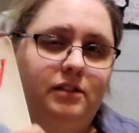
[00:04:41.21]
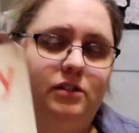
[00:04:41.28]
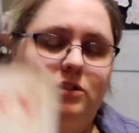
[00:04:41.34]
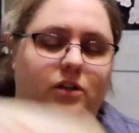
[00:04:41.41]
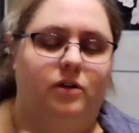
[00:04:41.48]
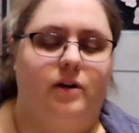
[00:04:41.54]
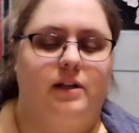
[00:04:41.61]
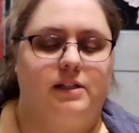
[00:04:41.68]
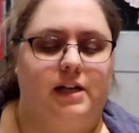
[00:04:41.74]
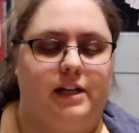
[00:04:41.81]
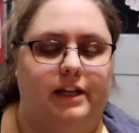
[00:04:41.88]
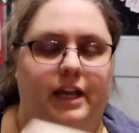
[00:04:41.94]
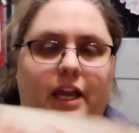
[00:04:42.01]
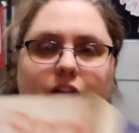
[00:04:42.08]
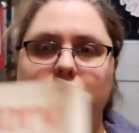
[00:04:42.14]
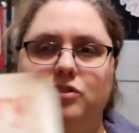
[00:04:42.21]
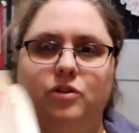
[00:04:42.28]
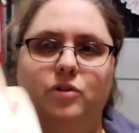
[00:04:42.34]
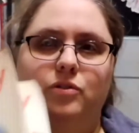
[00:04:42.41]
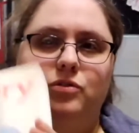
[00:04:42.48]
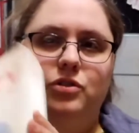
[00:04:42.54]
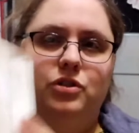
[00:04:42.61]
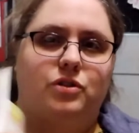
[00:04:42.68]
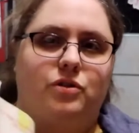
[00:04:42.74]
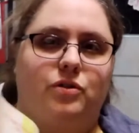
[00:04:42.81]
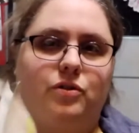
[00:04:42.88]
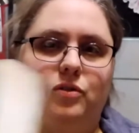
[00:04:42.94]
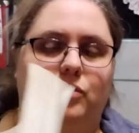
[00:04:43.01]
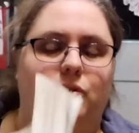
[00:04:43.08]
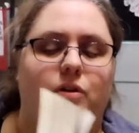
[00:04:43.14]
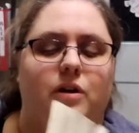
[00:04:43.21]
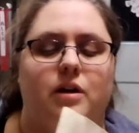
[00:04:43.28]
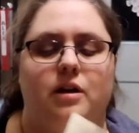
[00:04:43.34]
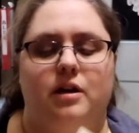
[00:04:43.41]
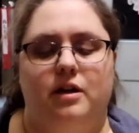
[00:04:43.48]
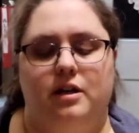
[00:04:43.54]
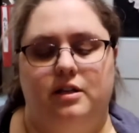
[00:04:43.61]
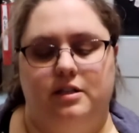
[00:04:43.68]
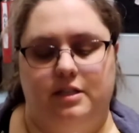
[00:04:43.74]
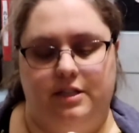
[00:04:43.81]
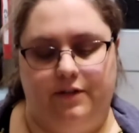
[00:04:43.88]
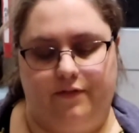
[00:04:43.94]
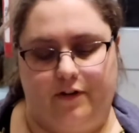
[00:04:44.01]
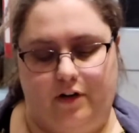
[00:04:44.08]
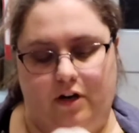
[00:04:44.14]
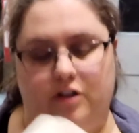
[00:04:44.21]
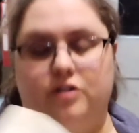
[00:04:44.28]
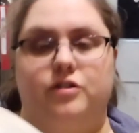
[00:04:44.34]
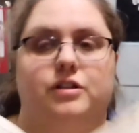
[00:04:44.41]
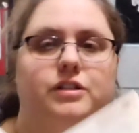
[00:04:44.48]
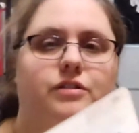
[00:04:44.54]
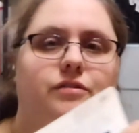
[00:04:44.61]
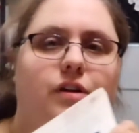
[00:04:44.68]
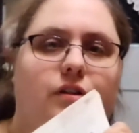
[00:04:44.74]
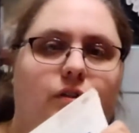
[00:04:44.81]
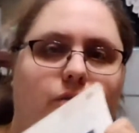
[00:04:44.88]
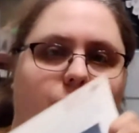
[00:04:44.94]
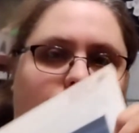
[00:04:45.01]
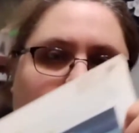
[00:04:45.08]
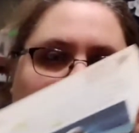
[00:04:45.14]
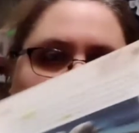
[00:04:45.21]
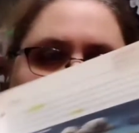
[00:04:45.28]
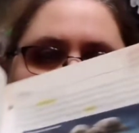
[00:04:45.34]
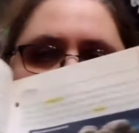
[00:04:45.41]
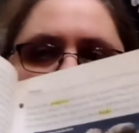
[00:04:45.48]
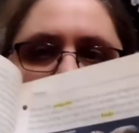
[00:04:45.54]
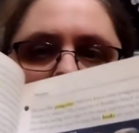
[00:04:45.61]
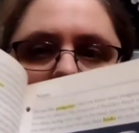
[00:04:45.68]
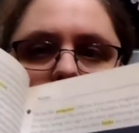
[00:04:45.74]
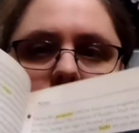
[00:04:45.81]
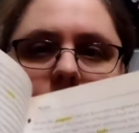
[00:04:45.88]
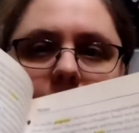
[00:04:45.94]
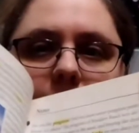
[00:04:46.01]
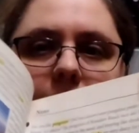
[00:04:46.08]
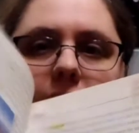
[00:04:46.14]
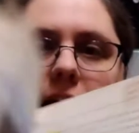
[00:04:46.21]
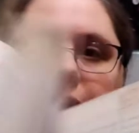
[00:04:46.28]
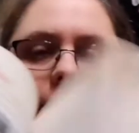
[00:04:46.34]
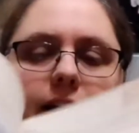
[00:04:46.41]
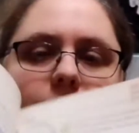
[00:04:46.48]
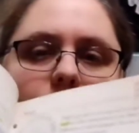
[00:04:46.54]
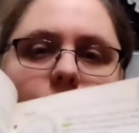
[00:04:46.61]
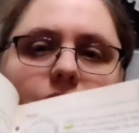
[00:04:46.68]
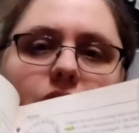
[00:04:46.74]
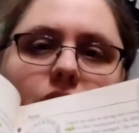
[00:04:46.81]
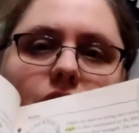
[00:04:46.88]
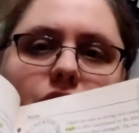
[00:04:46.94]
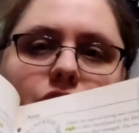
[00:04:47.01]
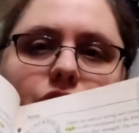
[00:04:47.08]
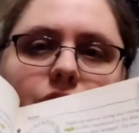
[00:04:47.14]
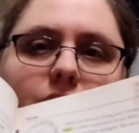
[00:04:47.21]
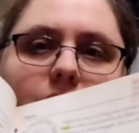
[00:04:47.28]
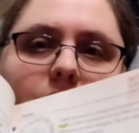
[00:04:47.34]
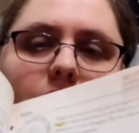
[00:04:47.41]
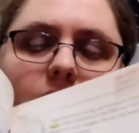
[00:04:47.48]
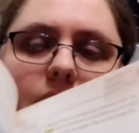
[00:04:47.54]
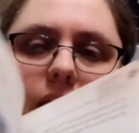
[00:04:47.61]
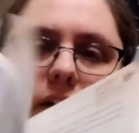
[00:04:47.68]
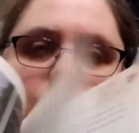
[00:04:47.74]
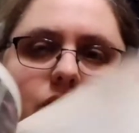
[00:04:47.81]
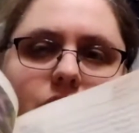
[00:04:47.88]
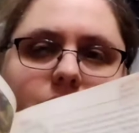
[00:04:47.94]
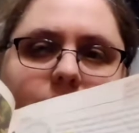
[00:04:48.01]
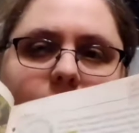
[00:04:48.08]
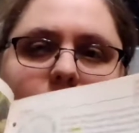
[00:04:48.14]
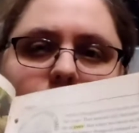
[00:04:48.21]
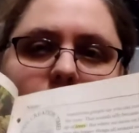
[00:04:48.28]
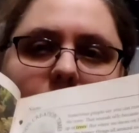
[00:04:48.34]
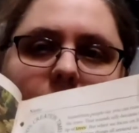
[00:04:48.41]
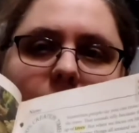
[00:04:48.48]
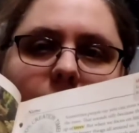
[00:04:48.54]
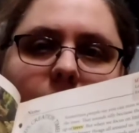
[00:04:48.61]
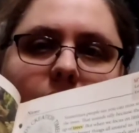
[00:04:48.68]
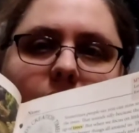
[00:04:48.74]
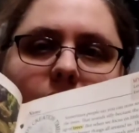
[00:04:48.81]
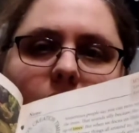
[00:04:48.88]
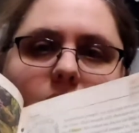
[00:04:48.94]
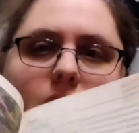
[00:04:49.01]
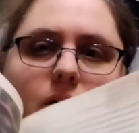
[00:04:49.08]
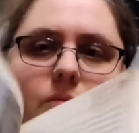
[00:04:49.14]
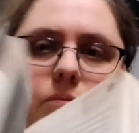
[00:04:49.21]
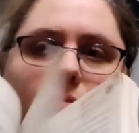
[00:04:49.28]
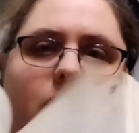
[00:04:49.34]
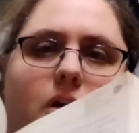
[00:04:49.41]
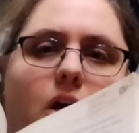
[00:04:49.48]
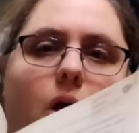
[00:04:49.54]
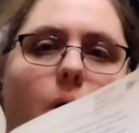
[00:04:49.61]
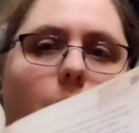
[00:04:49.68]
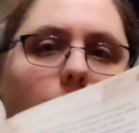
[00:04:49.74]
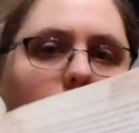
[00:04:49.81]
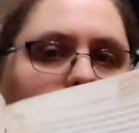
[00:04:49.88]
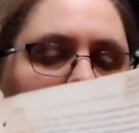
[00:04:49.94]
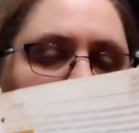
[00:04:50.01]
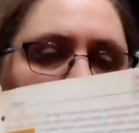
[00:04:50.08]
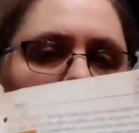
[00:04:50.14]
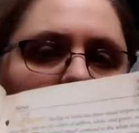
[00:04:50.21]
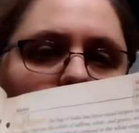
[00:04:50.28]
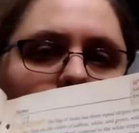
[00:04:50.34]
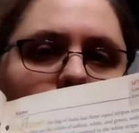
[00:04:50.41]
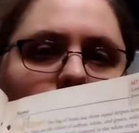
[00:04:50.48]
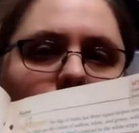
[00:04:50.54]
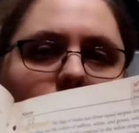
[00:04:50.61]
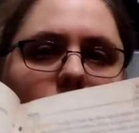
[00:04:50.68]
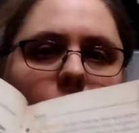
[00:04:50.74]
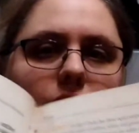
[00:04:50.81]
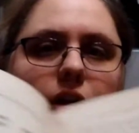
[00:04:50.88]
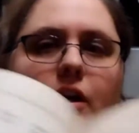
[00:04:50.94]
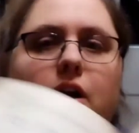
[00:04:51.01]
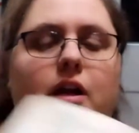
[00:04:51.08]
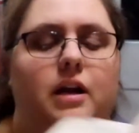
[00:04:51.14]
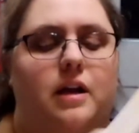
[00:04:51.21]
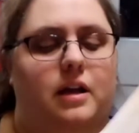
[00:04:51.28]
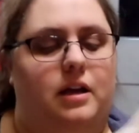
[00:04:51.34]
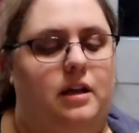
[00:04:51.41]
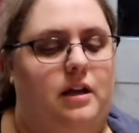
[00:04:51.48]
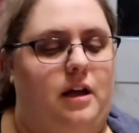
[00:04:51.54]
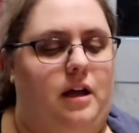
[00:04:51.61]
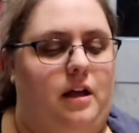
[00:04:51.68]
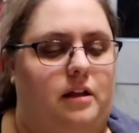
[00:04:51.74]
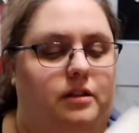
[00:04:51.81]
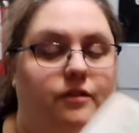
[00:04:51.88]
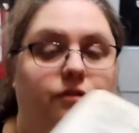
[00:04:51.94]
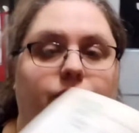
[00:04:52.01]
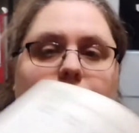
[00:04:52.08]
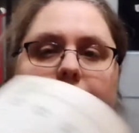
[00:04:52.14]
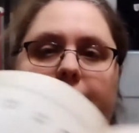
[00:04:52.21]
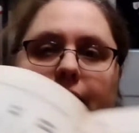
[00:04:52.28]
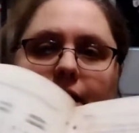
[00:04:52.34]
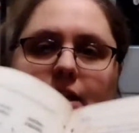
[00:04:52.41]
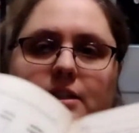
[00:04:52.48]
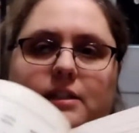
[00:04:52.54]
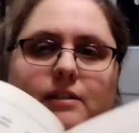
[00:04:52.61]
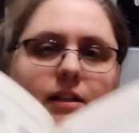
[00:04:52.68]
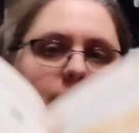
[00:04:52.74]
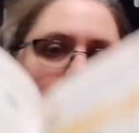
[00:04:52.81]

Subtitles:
So it's kind of like an intro to the different countries around the world, kind of like the highlights of each country, the languages they speak, what they're known for, the flags, the